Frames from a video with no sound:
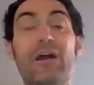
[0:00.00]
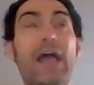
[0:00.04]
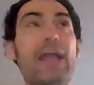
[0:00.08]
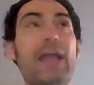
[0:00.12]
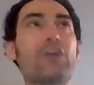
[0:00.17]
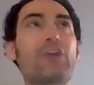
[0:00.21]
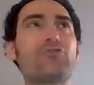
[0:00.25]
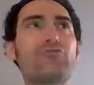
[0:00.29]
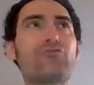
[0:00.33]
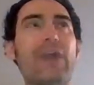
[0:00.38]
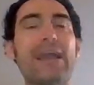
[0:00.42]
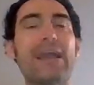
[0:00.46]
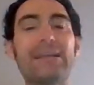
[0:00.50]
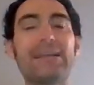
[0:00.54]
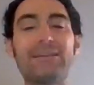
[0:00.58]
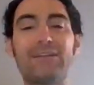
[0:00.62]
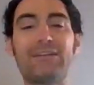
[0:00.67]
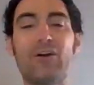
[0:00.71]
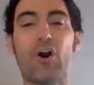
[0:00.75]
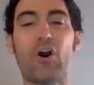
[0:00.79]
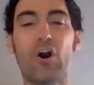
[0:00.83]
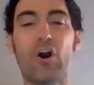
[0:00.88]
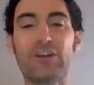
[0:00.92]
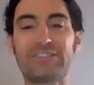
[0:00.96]
a great,
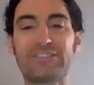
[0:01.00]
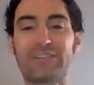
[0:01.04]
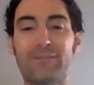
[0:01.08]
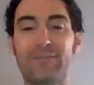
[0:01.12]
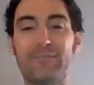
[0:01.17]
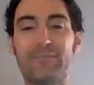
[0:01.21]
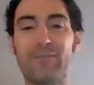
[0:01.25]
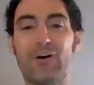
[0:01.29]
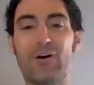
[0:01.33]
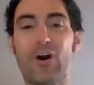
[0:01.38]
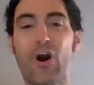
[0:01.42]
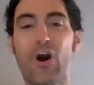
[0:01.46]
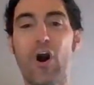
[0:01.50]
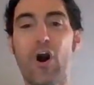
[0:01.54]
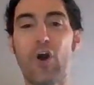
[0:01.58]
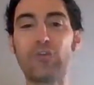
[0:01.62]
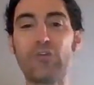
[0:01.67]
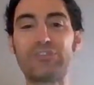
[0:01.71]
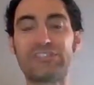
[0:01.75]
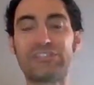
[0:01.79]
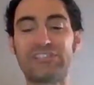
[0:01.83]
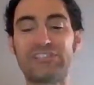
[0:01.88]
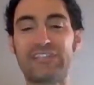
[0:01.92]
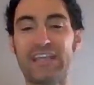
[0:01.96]
awesome
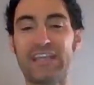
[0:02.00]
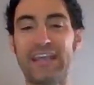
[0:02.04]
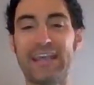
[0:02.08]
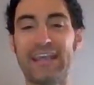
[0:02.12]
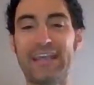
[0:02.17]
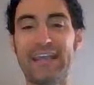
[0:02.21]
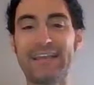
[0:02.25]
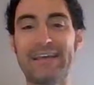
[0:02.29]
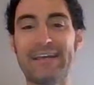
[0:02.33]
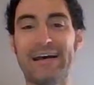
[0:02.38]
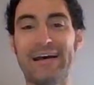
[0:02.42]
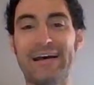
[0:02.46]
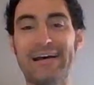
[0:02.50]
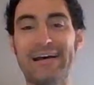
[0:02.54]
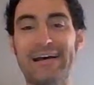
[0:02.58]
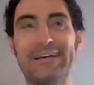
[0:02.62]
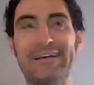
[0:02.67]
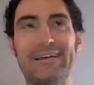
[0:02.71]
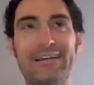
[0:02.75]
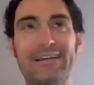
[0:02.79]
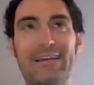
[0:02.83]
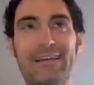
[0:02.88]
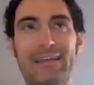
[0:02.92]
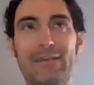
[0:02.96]
host in
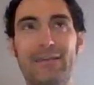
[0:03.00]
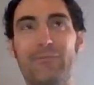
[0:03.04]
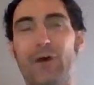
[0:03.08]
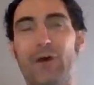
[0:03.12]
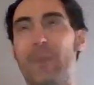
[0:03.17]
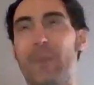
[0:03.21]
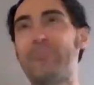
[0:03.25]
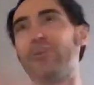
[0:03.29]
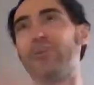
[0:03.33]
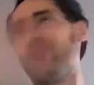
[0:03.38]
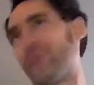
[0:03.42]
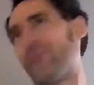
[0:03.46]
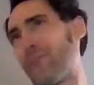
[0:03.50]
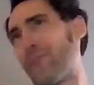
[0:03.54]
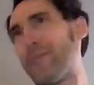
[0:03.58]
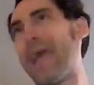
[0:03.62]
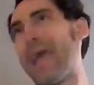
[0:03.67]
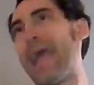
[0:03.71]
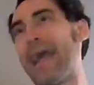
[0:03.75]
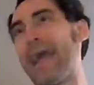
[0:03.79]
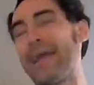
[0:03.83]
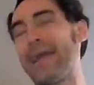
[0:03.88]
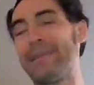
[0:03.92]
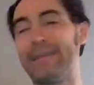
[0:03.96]
a beautiful
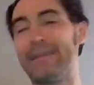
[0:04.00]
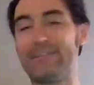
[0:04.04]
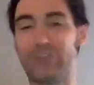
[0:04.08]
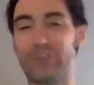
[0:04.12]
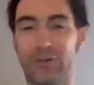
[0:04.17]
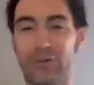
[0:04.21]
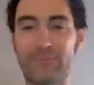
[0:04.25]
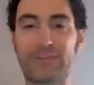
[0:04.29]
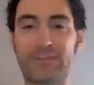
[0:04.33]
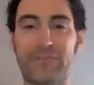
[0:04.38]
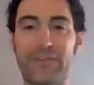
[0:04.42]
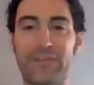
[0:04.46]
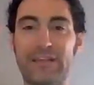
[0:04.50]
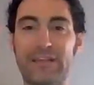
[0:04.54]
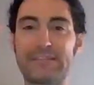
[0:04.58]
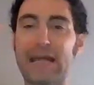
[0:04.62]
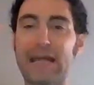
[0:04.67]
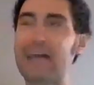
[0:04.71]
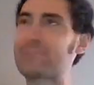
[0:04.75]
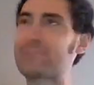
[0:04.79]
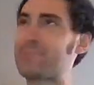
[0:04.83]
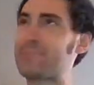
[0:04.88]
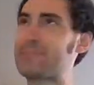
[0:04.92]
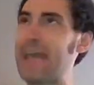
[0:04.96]
man in terms of his
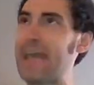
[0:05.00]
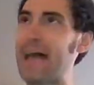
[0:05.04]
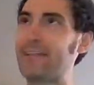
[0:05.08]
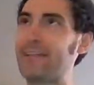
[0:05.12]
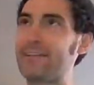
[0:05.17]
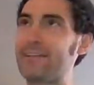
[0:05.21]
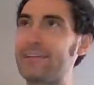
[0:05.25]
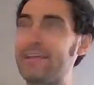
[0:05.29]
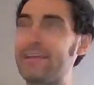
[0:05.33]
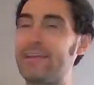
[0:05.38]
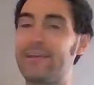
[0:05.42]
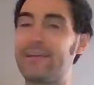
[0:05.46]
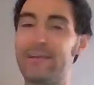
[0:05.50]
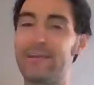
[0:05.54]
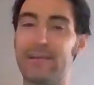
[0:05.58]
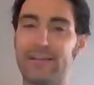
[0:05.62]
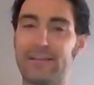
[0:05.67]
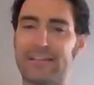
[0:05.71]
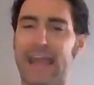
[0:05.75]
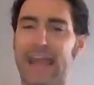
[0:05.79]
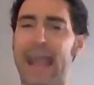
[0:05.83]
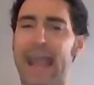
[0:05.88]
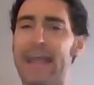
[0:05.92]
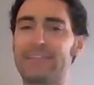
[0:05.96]
hospitality.
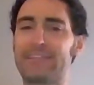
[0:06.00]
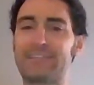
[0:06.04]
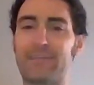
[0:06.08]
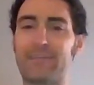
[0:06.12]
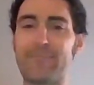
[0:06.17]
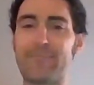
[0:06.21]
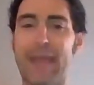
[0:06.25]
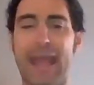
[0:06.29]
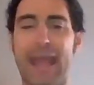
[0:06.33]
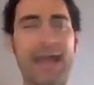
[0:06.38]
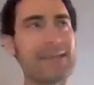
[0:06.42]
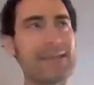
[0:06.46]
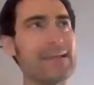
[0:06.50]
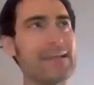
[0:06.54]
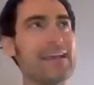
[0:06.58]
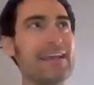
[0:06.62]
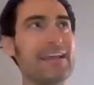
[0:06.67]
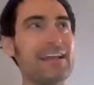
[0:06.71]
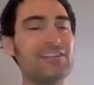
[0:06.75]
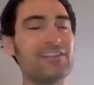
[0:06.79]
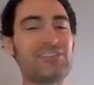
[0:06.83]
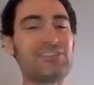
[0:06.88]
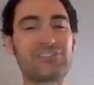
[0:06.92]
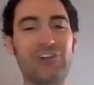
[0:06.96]
He's a handsome man
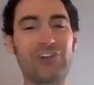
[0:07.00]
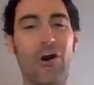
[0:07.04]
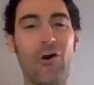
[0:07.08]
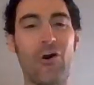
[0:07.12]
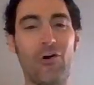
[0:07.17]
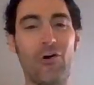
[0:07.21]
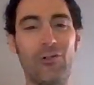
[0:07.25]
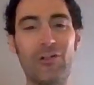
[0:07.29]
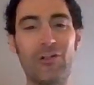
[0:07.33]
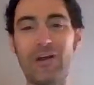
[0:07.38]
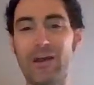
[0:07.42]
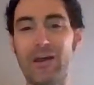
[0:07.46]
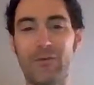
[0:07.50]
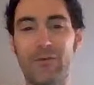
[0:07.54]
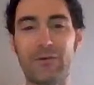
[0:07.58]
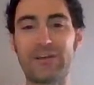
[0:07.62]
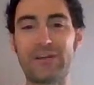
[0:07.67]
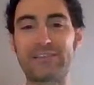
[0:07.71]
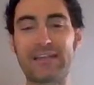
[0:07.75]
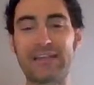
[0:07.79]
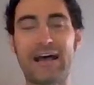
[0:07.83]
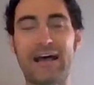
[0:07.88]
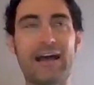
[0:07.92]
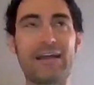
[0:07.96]
in Seoul.
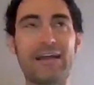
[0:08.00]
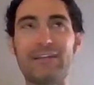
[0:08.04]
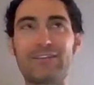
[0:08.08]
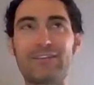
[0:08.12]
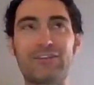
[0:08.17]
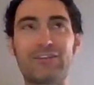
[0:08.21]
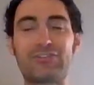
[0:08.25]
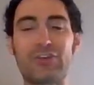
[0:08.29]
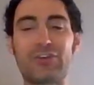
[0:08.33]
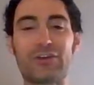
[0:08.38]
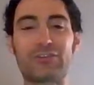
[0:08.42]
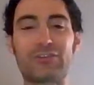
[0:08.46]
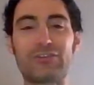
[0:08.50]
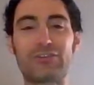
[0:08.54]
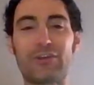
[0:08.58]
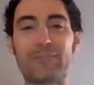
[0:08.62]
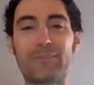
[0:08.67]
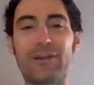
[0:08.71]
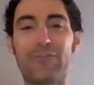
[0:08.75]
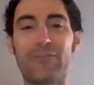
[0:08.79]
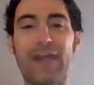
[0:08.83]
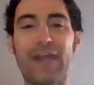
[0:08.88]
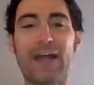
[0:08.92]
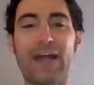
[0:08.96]
It took
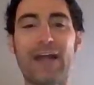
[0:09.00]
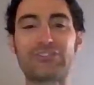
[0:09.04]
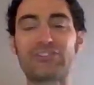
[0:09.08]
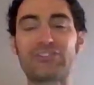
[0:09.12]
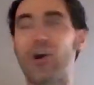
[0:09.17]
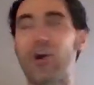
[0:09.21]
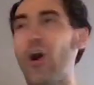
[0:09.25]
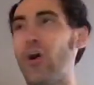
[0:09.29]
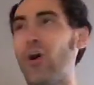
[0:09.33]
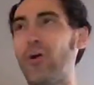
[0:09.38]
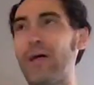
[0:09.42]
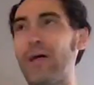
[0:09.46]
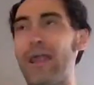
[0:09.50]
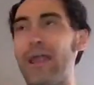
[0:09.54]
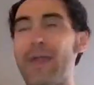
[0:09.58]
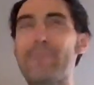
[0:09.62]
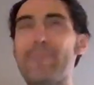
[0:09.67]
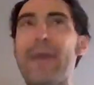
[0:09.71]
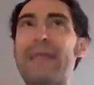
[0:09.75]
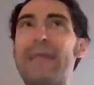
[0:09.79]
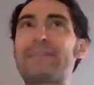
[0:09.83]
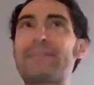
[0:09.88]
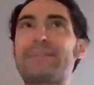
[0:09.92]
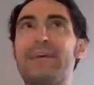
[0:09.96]
me around Seoul, and I
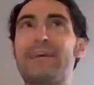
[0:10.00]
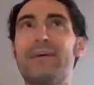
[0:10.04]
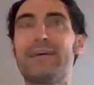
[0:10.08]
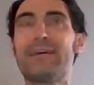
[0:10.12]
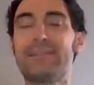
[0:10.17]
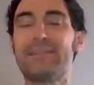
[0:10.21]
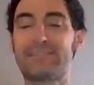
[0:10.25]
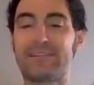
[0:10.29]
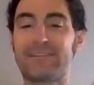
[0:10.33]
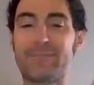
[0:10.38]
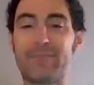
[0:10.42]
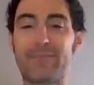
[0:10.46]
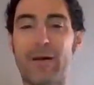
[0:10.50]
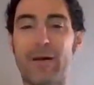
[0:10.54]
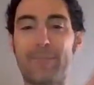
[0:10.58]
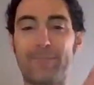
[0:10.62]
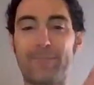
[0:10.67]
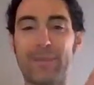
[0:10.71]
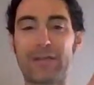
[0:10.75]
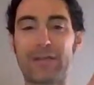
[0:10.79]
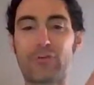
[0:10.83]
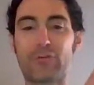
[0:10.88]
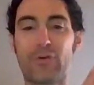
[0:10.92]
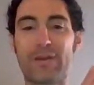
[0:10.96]
met some
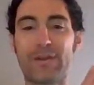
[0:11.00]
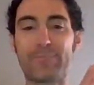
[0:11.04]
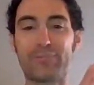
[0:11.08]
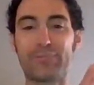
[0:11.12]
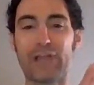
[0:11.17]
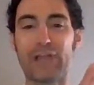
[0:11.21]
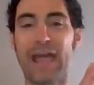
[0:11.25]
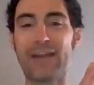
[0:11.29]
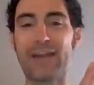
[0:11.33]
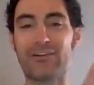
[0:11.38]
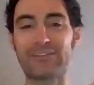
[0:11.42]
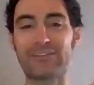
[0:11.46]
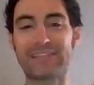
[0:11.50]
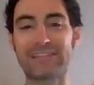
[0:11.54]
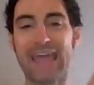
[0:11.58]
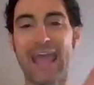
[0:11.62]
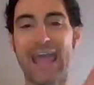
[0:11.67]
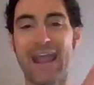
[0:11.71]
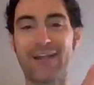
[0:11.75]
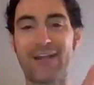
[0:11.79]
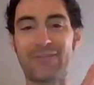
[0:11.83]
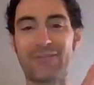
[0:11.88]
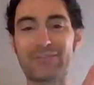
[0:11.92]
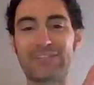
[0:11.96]
Bitcoin players
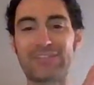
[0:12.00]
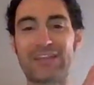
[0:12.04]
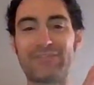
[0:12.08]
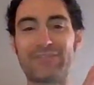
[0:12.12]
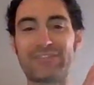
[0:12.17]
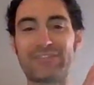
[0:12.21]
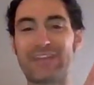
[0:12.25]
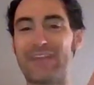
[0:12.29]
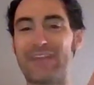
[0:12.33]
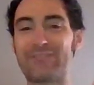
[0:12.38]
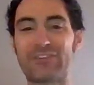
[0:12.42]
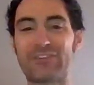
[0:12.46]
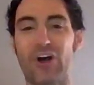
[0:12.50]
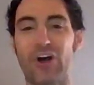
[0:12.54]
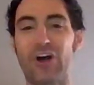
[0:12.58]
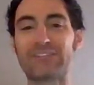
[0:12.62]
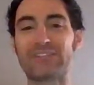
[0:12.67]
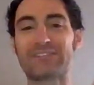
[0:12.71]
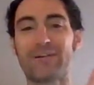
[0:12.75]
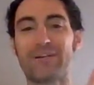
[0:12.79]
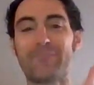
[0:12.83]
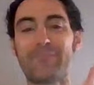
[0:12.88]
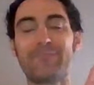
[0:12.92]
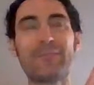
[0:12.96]
there. It was
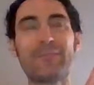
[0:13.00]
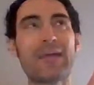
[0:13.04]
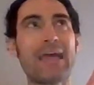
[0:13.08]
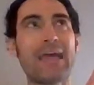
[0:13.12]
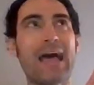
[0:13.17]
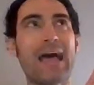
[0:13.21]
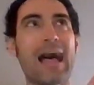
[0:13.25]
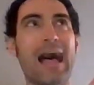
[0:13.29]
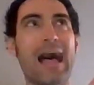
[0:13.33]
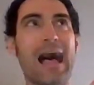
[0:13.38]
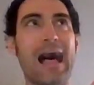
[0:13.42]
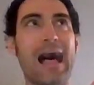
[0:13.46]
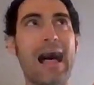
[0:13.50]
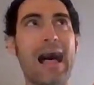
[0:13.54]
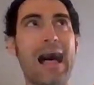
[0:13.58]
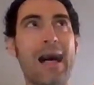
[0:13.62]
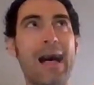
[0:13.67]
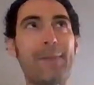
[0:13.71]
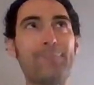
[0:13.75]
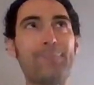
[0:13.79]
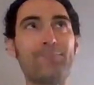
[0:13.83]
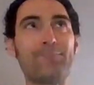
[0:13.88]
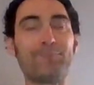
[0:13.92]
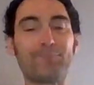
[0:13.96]
awesome,
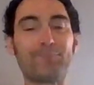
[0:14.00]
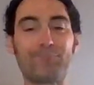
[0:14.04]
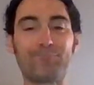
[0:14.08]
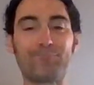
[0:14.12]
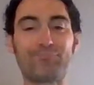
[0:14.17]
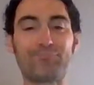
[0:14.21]
and